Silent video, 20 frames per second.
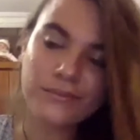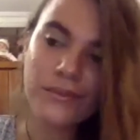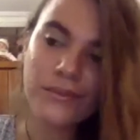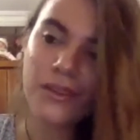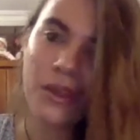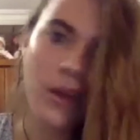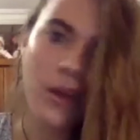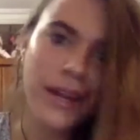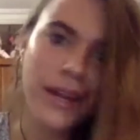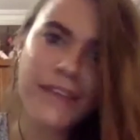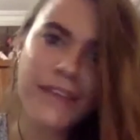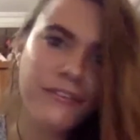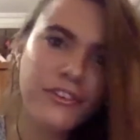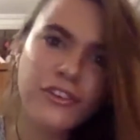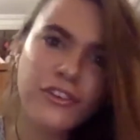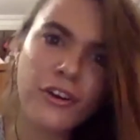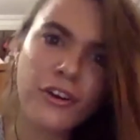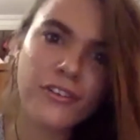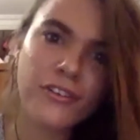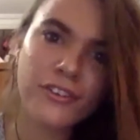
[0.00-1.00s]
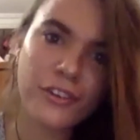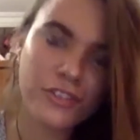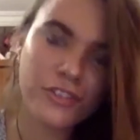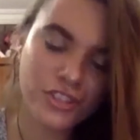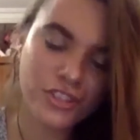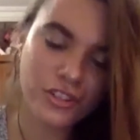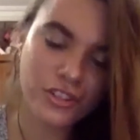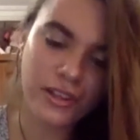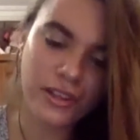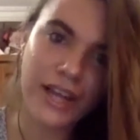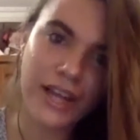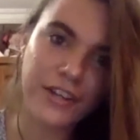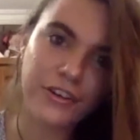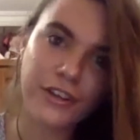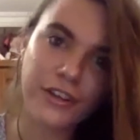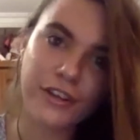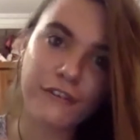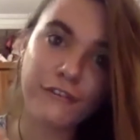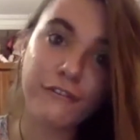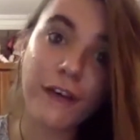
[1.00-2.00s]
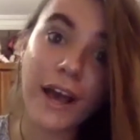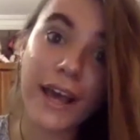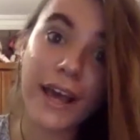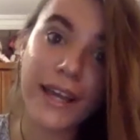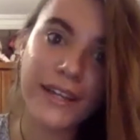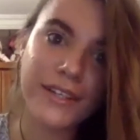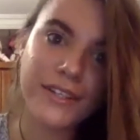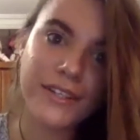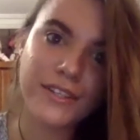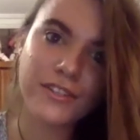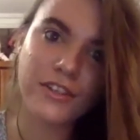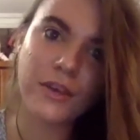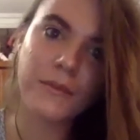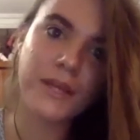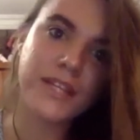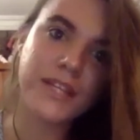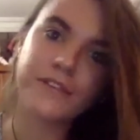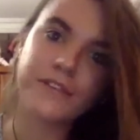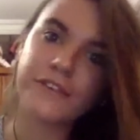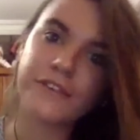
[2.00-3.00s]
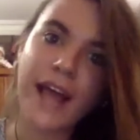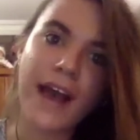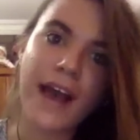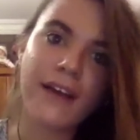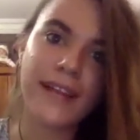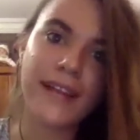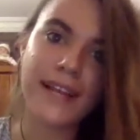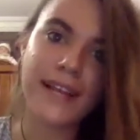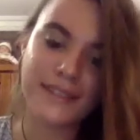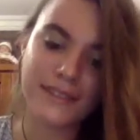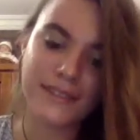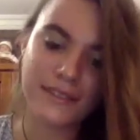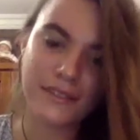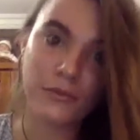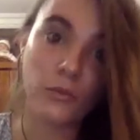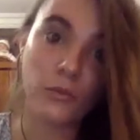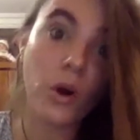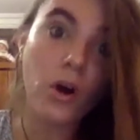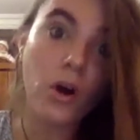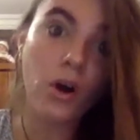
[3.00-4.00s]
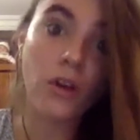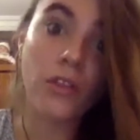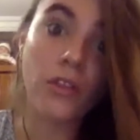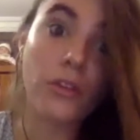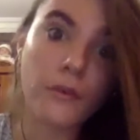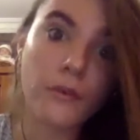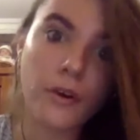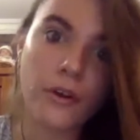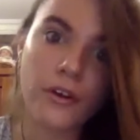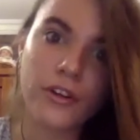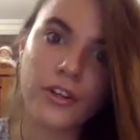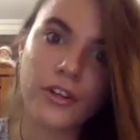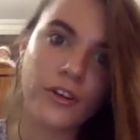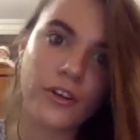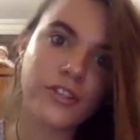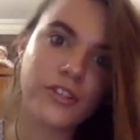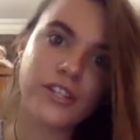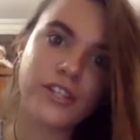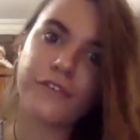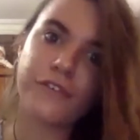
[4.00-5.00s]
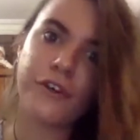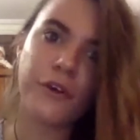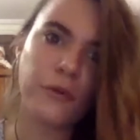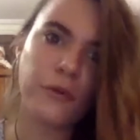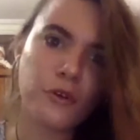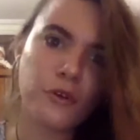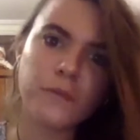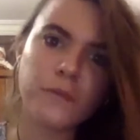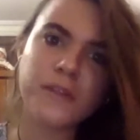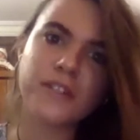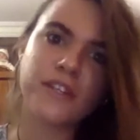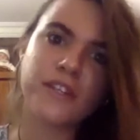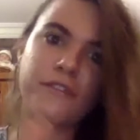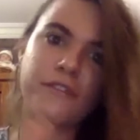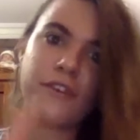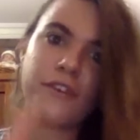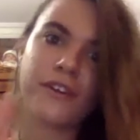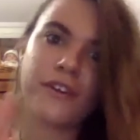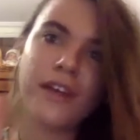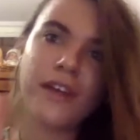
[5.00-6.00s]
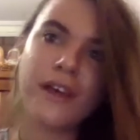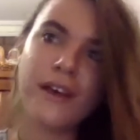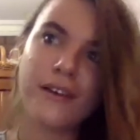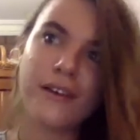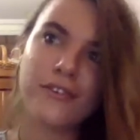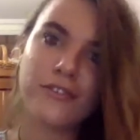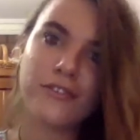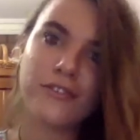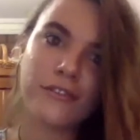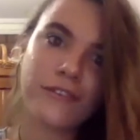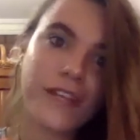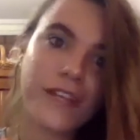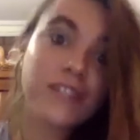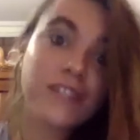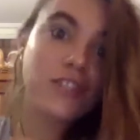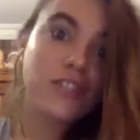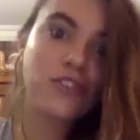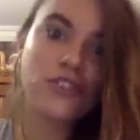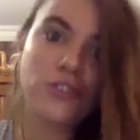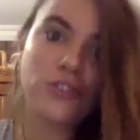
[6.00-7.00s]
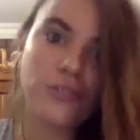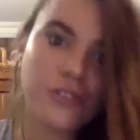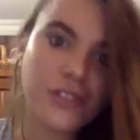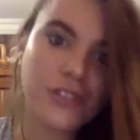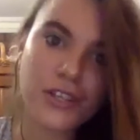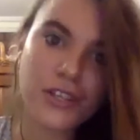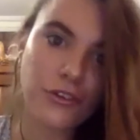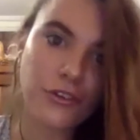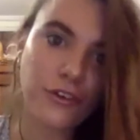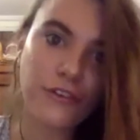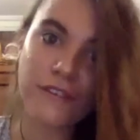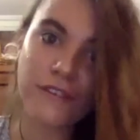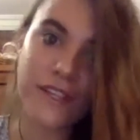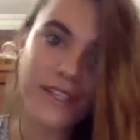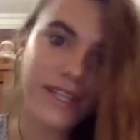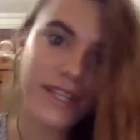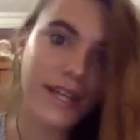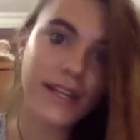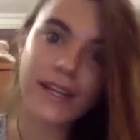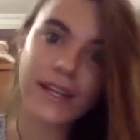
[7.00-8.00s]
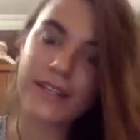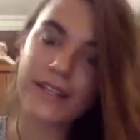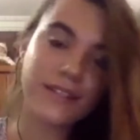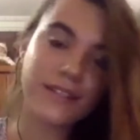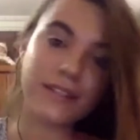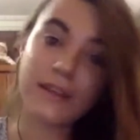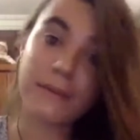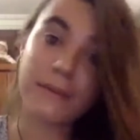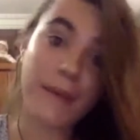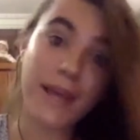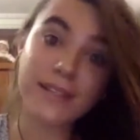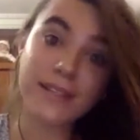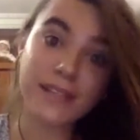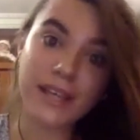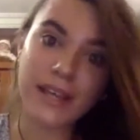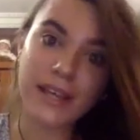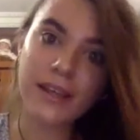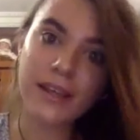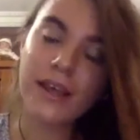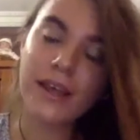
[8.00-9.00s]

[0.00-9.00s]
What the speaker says: And even not just online, you can find so many different outlets while on the road, different groups, different sort of institutes that you can visit. It's amazing.